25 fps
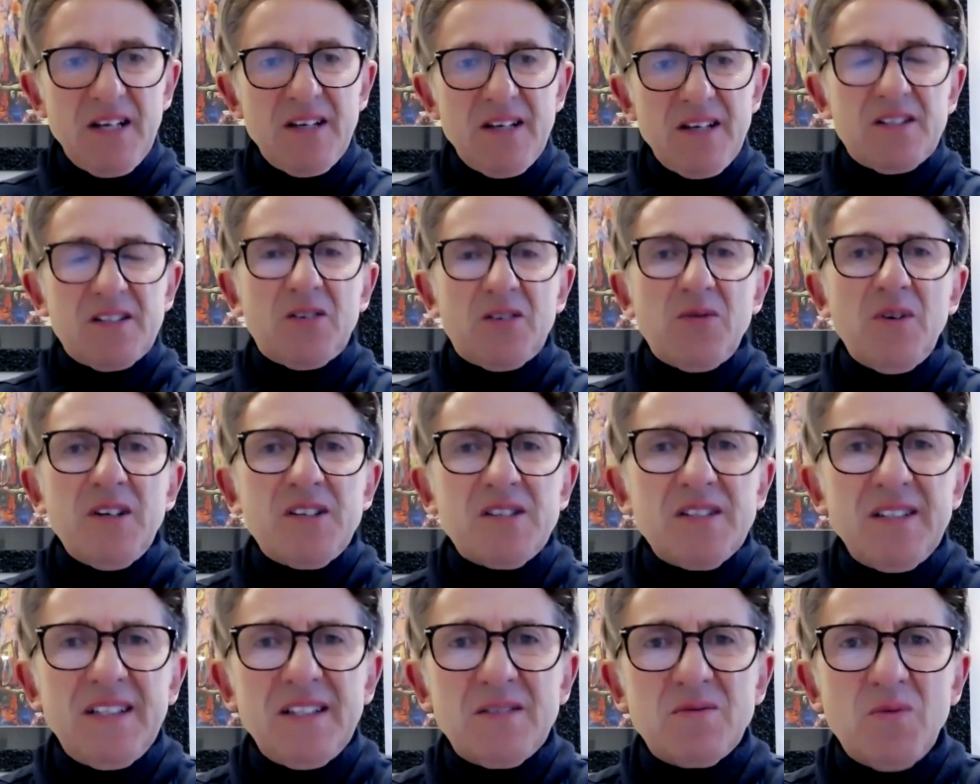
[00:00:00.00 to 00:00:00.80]
So the
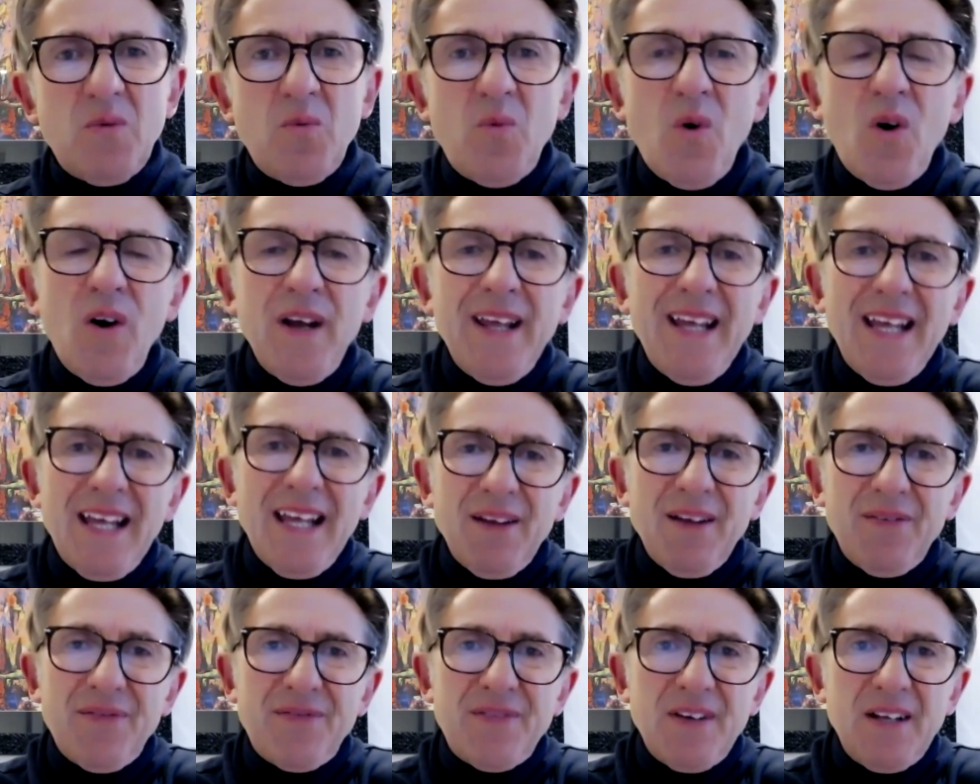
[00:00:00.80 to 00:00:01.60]
question is, well, what
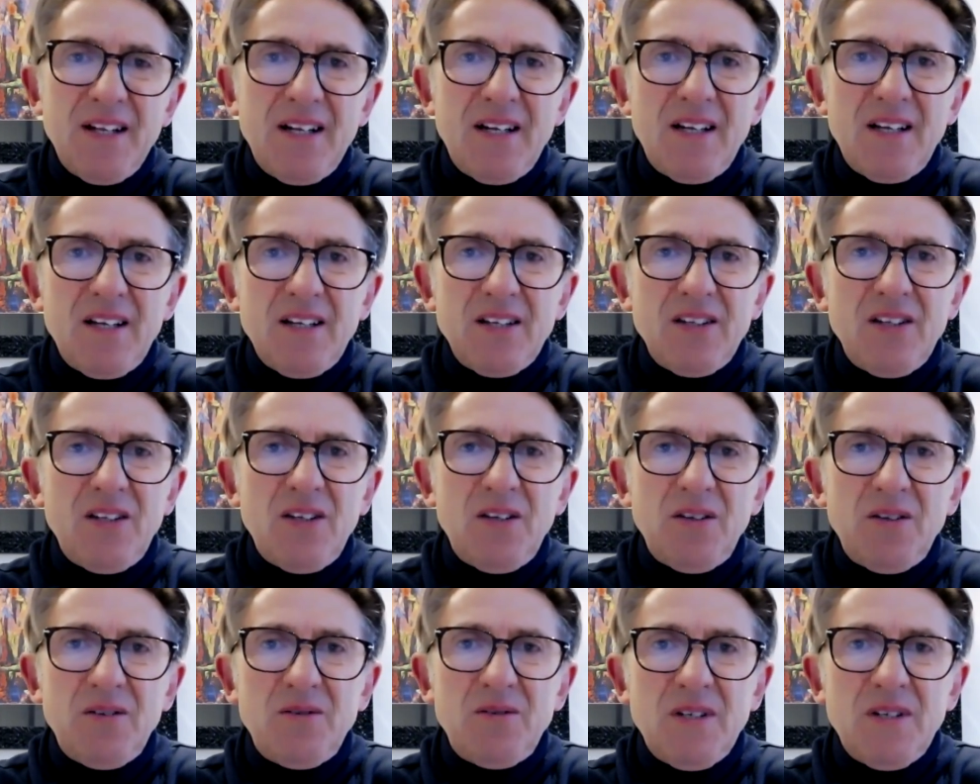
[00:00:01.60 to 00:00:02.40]
if
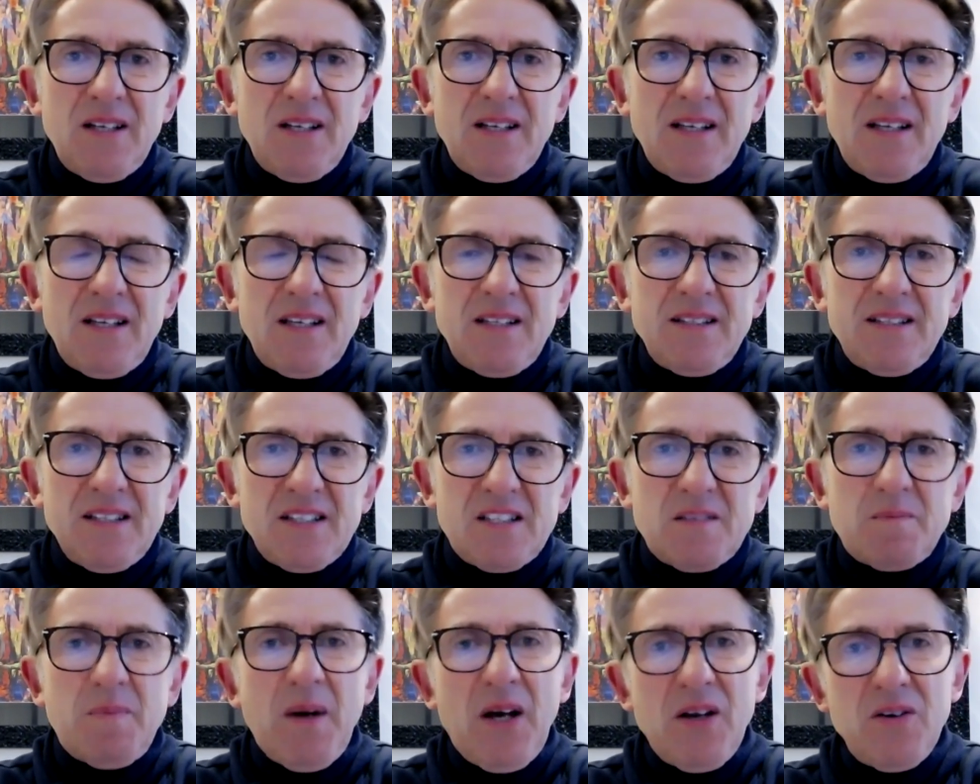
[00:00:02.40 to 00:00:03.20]
you
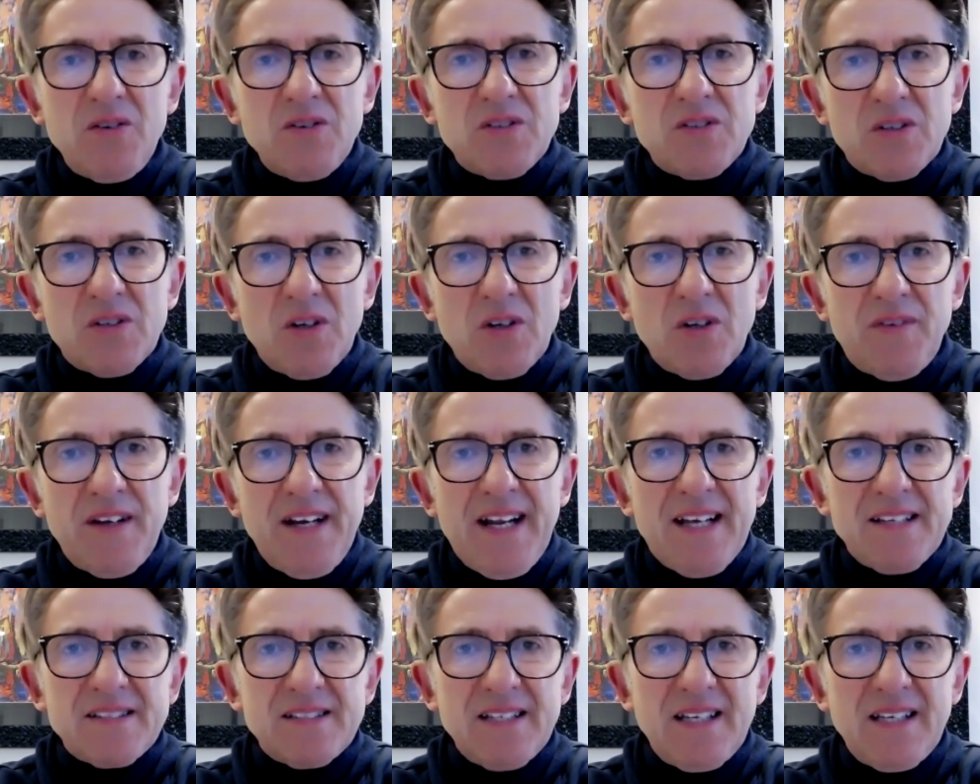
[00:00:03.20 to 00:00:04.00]
disposed of an
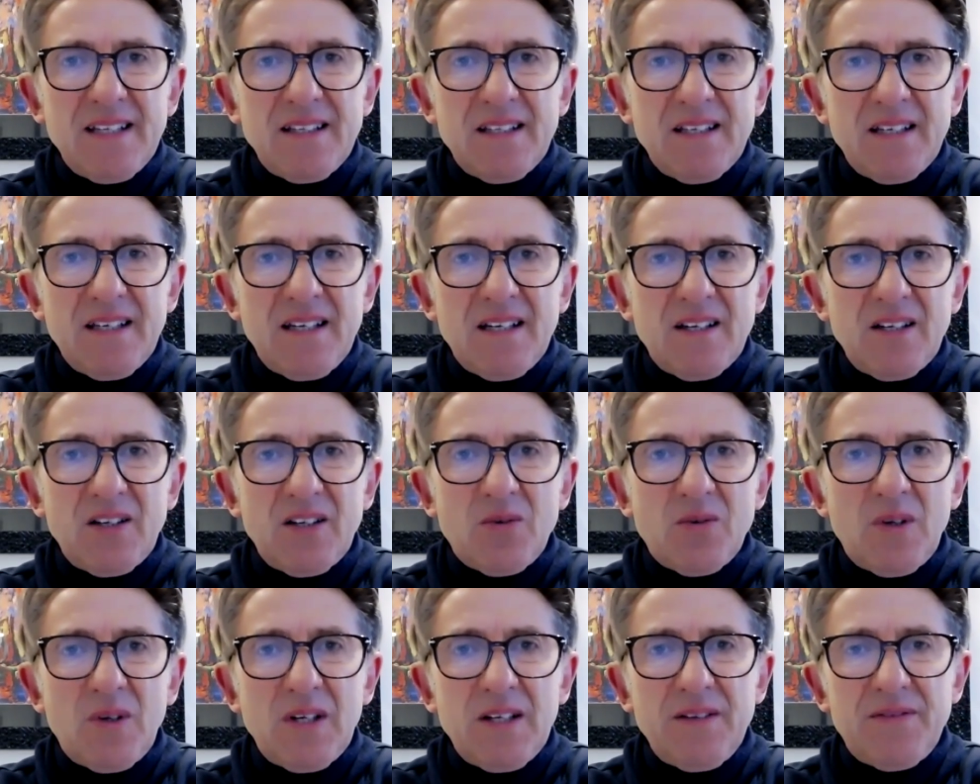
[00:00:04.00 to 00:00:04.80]
asset that
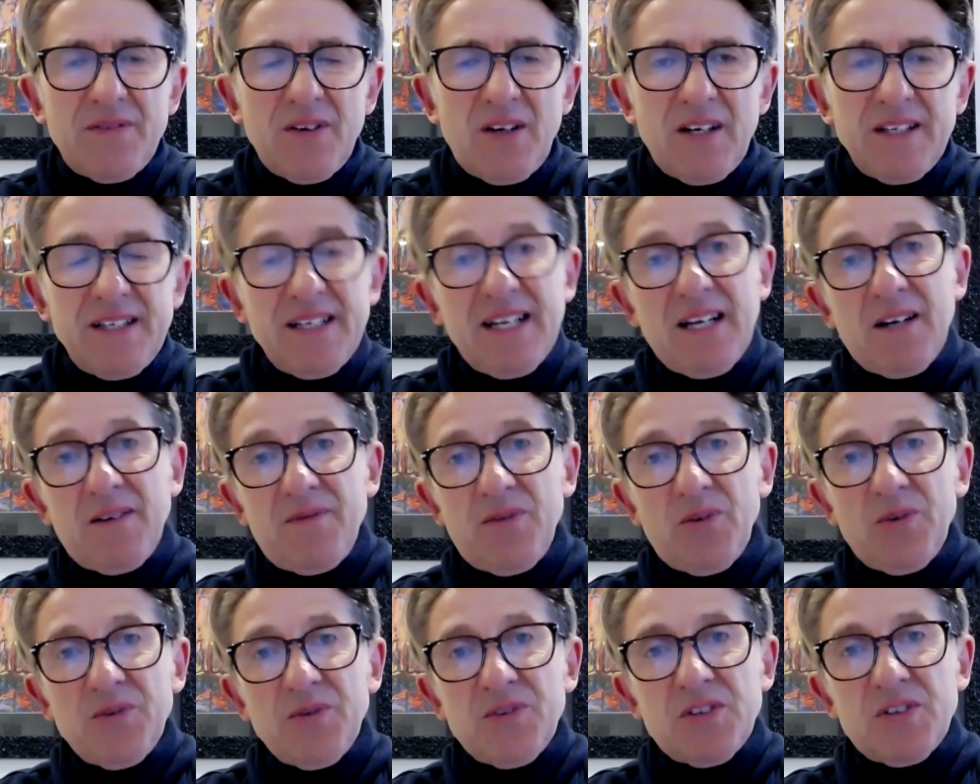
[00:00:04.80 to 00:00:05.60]
qualified now
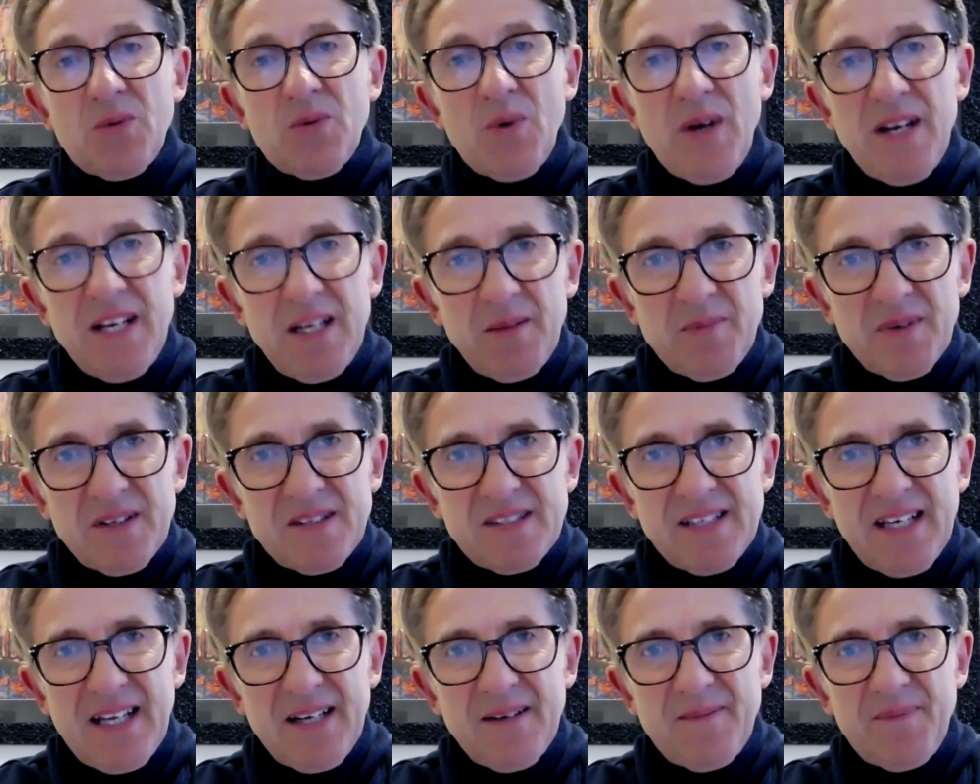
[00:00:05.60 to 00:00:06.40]
for
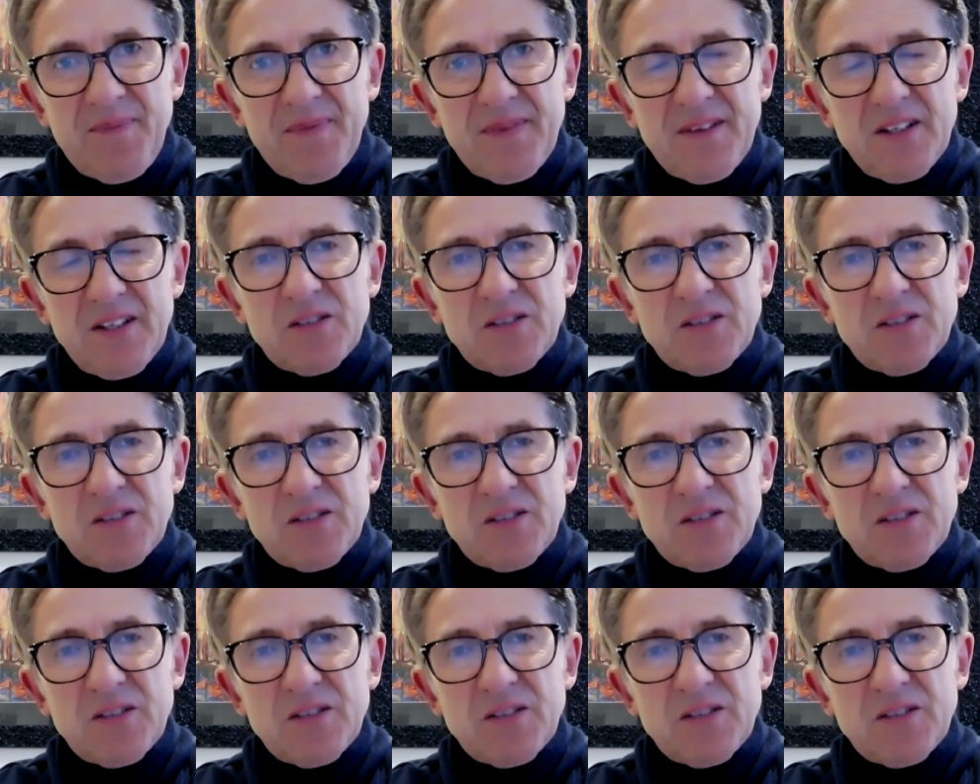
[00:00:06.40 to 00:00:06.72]
20%, the